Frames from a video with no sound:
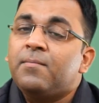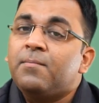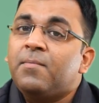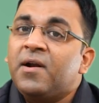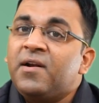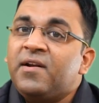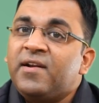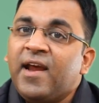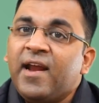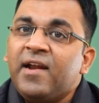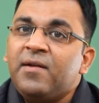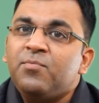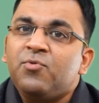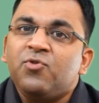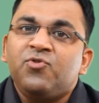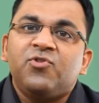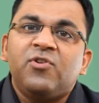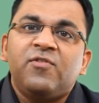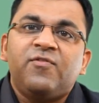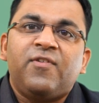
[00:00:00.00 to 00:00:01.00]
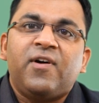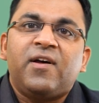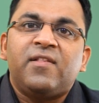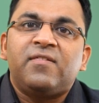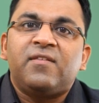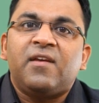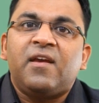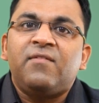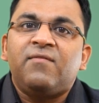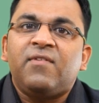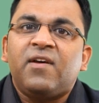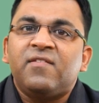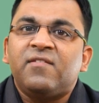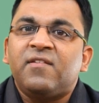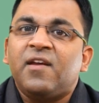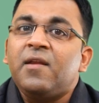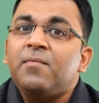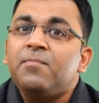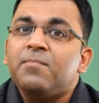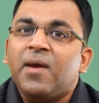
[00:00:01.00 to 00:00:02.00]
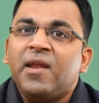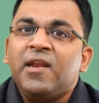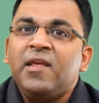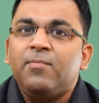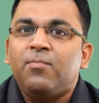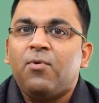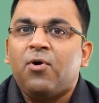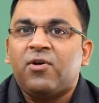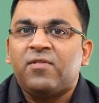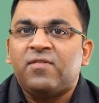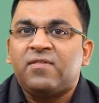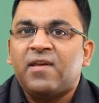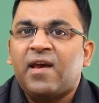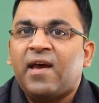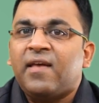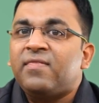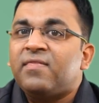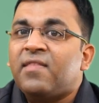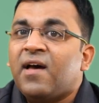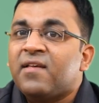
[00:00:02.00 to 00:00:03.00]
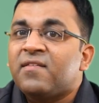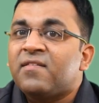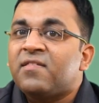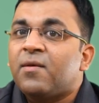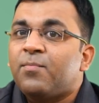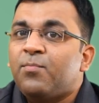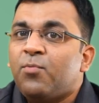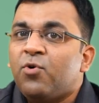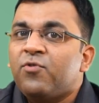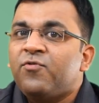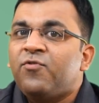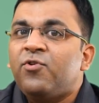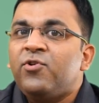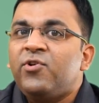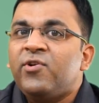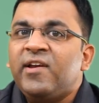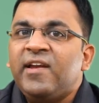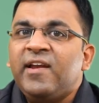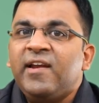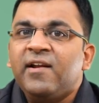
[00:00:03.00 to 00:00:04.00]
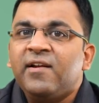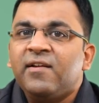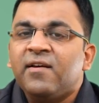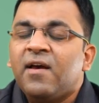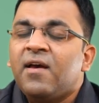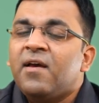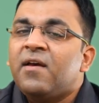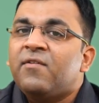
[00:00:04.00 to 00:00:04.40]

But debt mutual funds invest in many bonds, and thus the portfolio yield